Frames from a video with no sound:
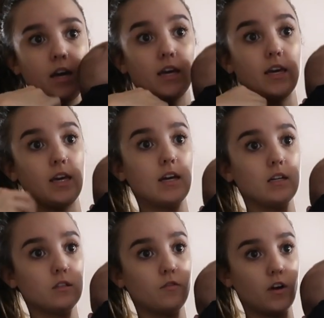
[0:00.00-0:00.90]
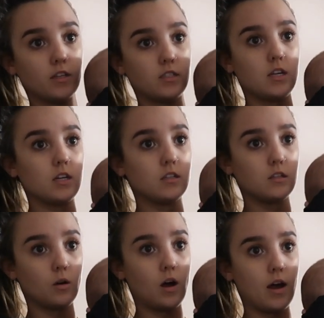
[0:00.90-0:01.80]
He is fussy,
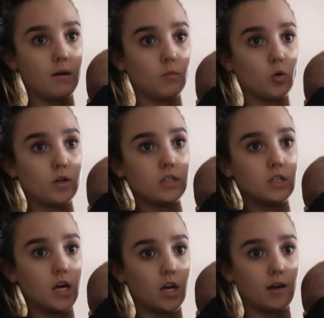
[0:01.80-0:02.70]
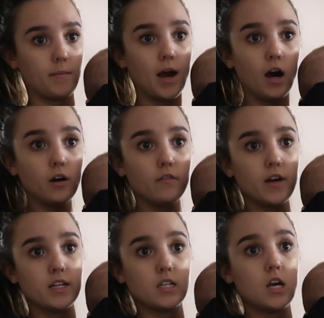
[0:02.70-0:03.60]
so I am going to take him out of
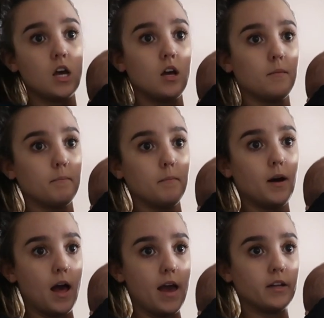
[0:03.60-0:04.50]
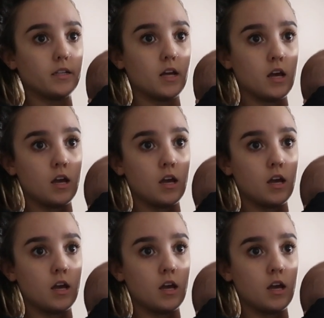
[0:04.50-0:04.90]
it, but